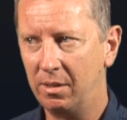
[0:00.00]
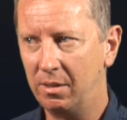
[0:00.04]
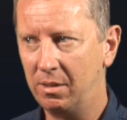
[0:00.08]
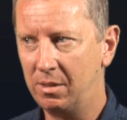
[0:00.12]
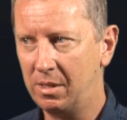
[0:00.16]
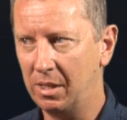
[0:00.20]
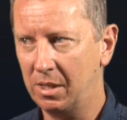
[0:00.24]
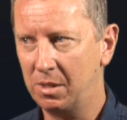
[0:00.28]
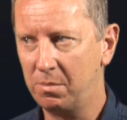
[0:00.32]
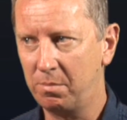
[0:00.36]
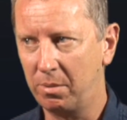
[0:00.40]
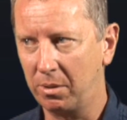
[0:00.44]

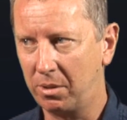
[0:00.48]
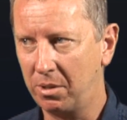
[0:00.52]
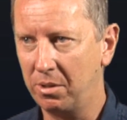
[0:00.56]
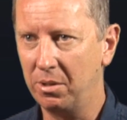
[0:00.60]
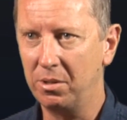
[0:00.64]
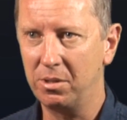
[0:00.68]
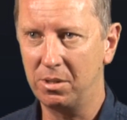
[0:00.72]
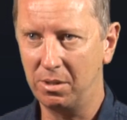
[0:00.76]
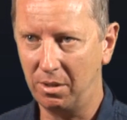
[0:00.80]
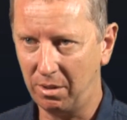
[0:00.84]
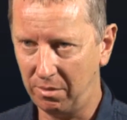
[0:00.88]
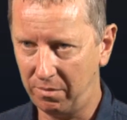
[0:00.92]
just
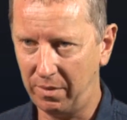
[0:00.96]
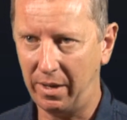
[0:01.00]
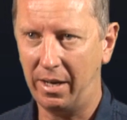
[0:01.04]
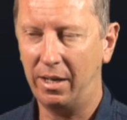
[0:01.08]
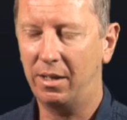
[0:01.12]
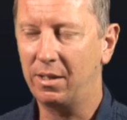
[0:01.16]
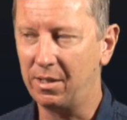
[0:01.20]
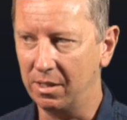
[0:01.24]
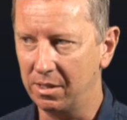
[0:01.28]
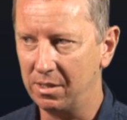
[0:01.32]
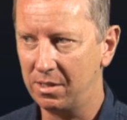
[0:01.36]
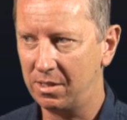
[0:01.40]
because of the
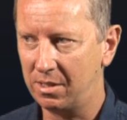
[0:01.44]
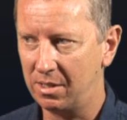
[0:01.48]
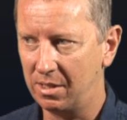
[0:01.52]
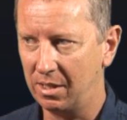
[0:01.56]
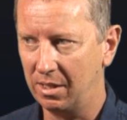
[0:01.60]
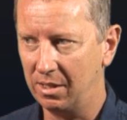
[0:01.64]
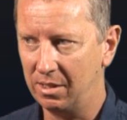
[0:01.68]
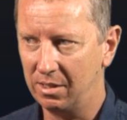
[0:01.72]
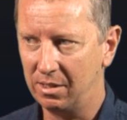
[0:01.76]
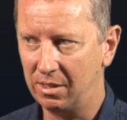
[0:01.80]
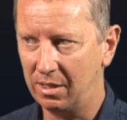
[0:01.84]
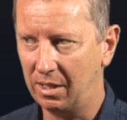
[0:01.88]
fact it's
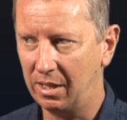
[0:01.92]
the